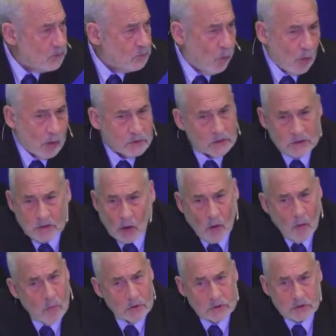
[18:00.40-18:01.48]
exports is
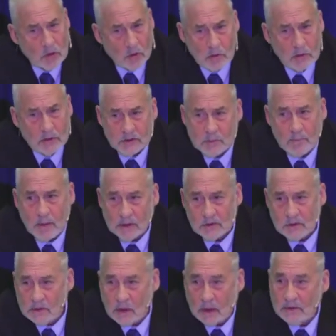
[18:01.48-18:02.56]
almost totally
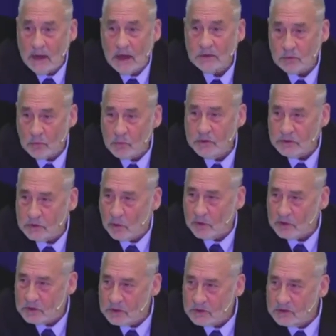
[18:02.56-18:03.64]
dependent on natural
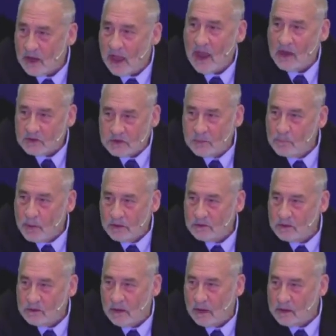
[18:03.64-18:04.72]
resources, as
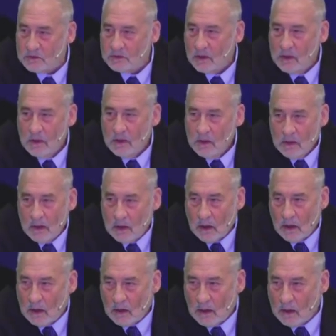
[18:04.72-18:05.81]
dependent as
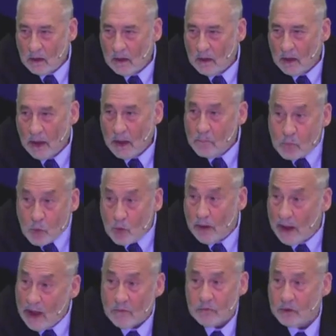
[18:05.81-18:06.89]
uh, a
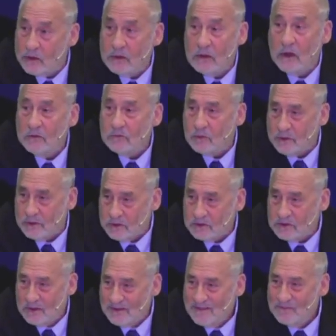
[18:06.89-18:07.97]
poor African country
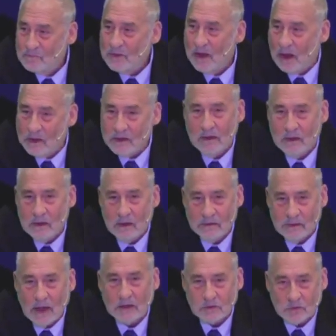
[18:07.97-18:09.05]
is on
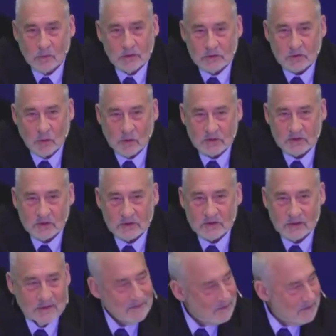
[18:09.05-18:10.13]
natural
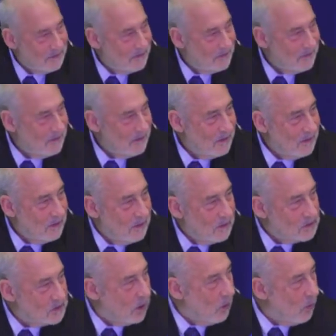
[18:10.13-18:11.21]
resources.
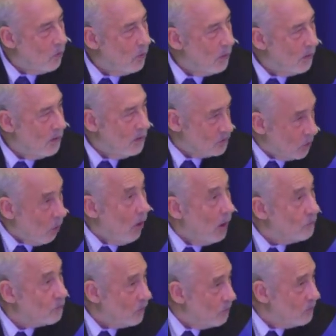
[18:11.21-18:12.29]
So it's
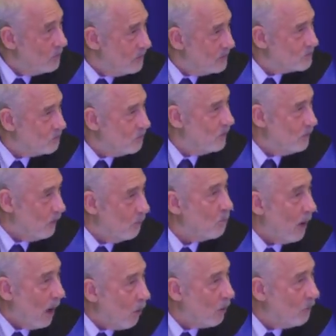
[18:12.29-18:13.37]
gone from this you know,
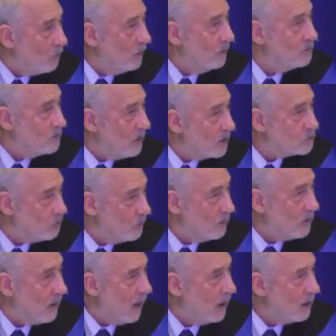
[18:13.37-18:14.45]
powerful
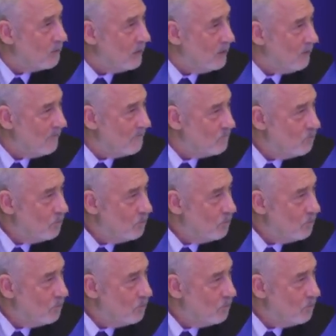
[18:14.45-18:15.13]
industrial economy